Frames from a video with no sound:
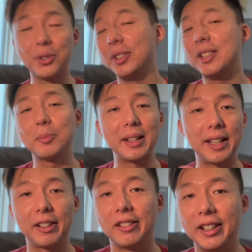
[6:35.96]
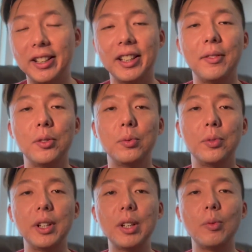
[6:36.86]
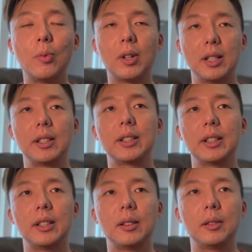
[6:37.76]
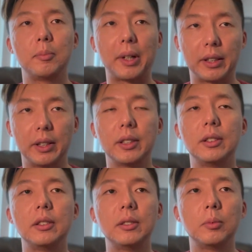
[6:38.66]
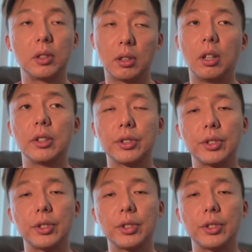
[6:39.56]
this is my take, right? If you really want a practical workhorse